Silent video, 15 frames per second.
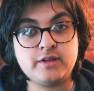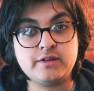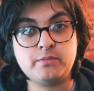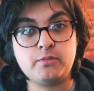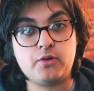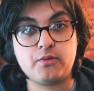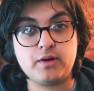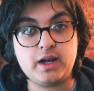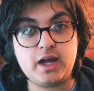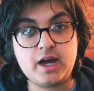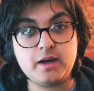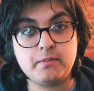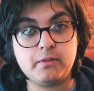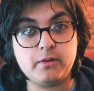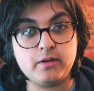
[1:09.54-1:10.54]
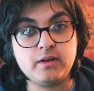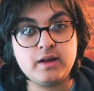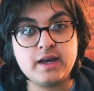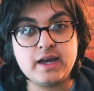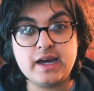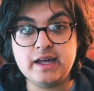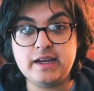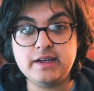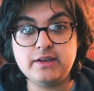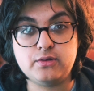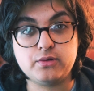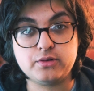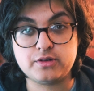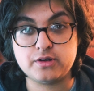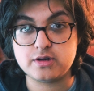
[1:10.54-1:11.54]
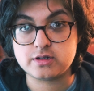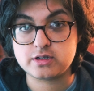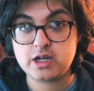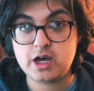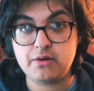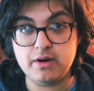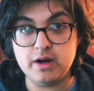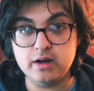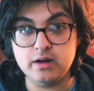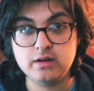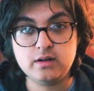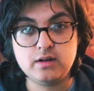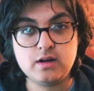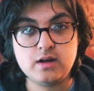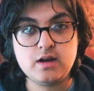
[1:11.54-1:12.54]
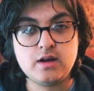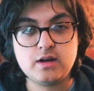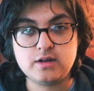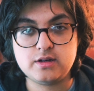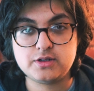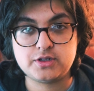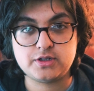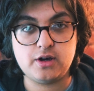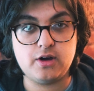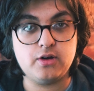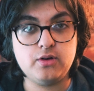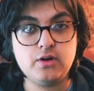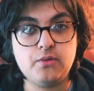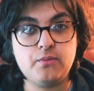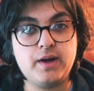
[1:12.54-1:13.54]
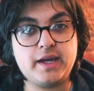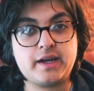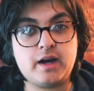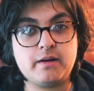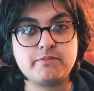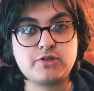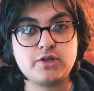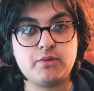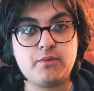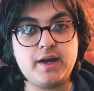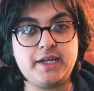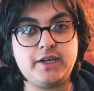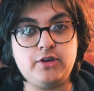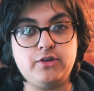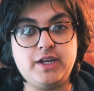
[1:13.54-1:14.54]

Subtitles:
is more reliable, it is also slower. So, when it comes to a wedding, you